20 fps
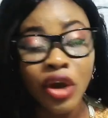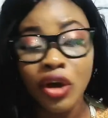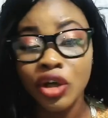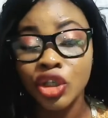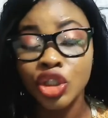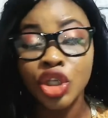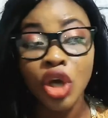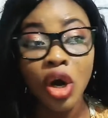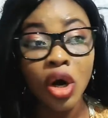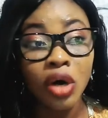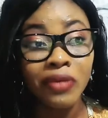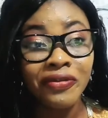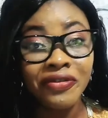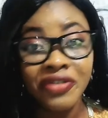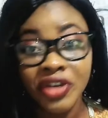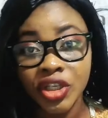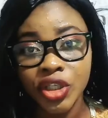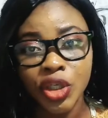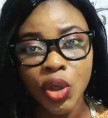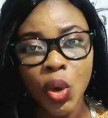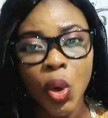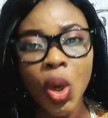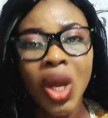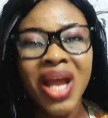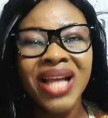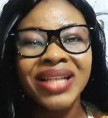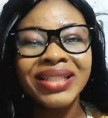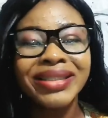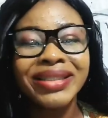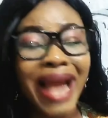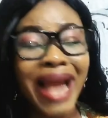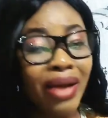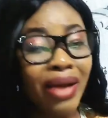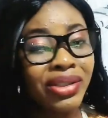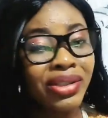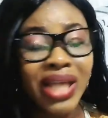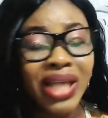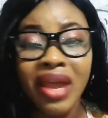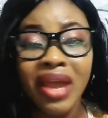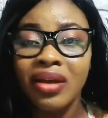your video
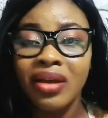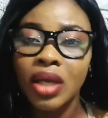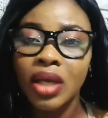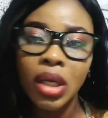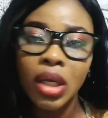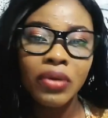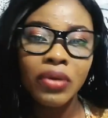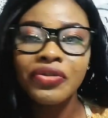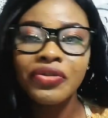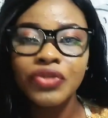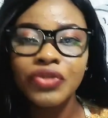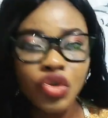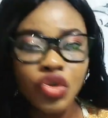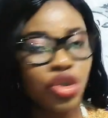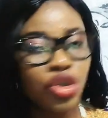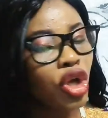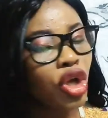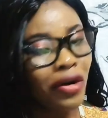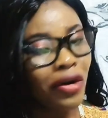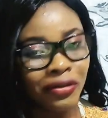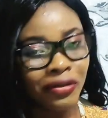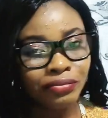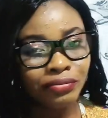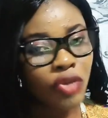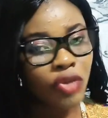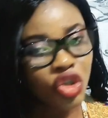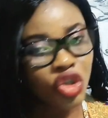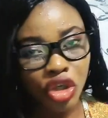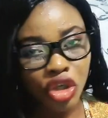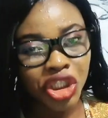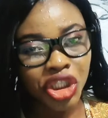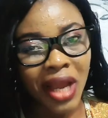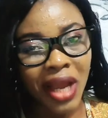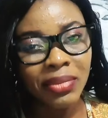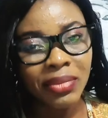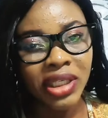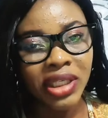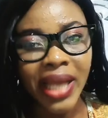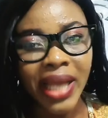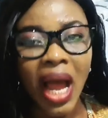down there to your social
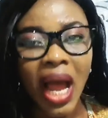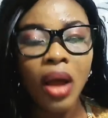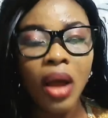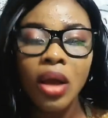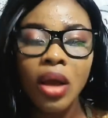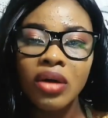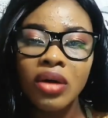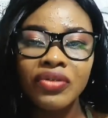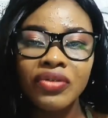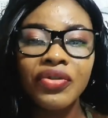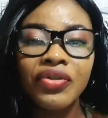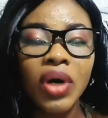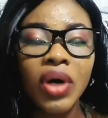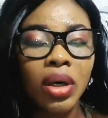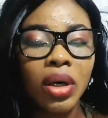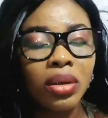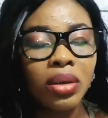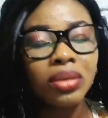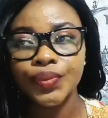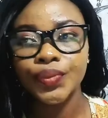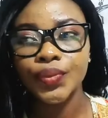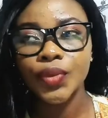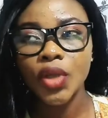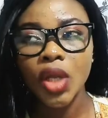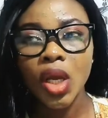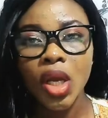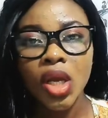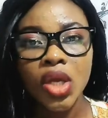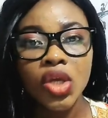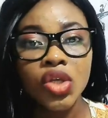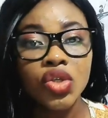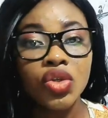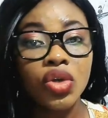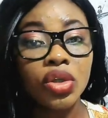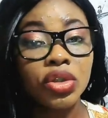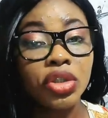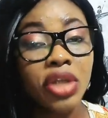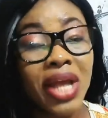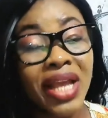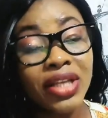media.
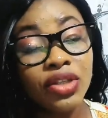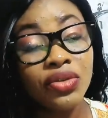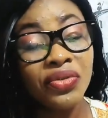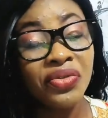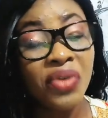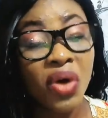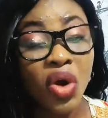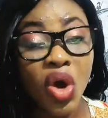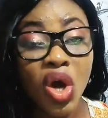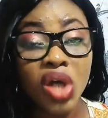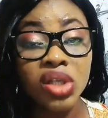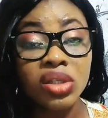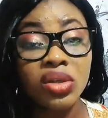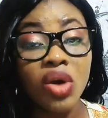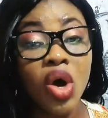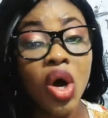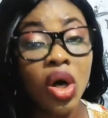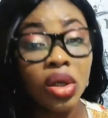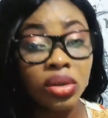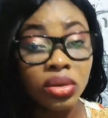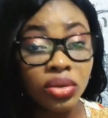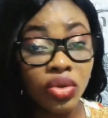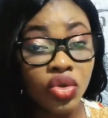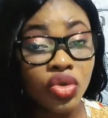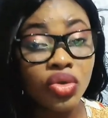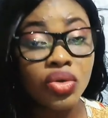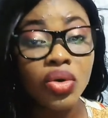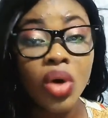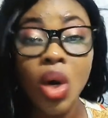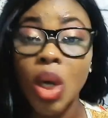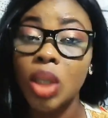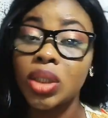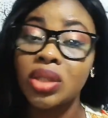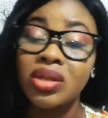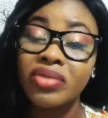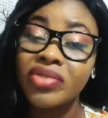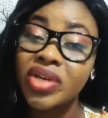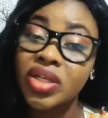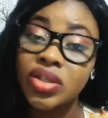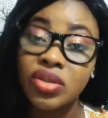So try to focus on 2 or
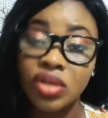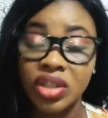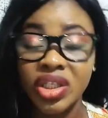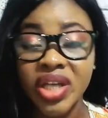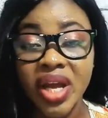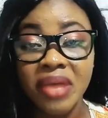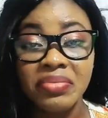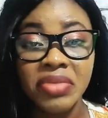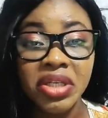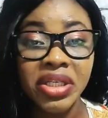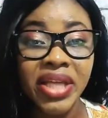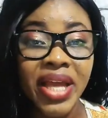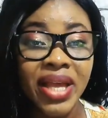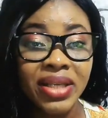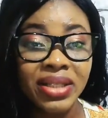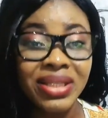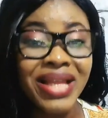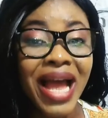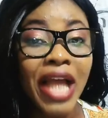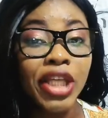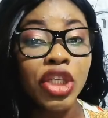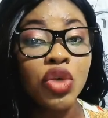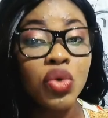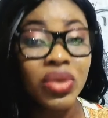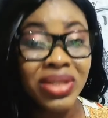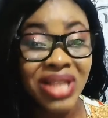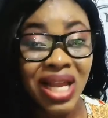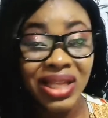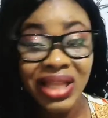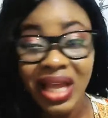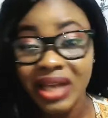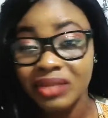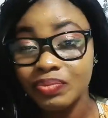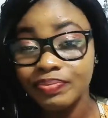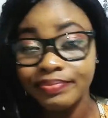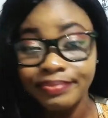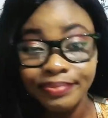3 social medias that you started